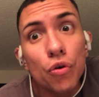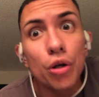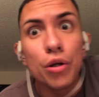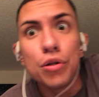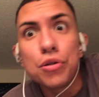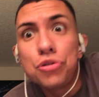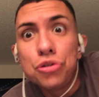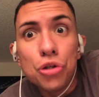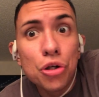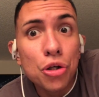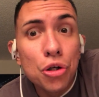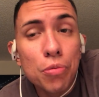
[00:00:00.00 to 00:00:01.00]
and I hate the
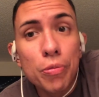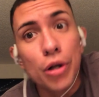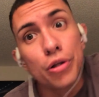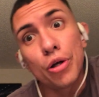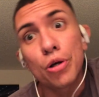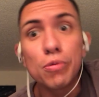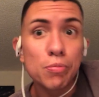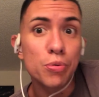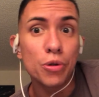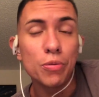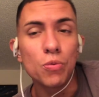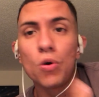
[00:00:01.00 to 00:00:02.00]
gym, and I think I'm a
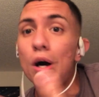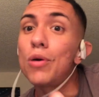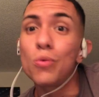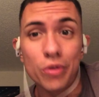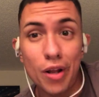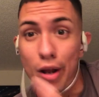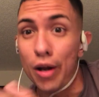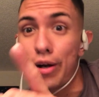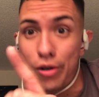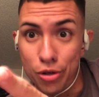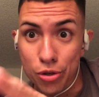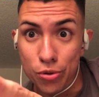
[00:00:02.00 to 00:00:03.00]
pretty, well, I don't think
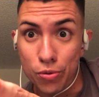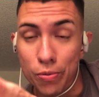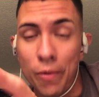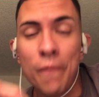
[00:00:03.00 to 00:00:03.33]
I know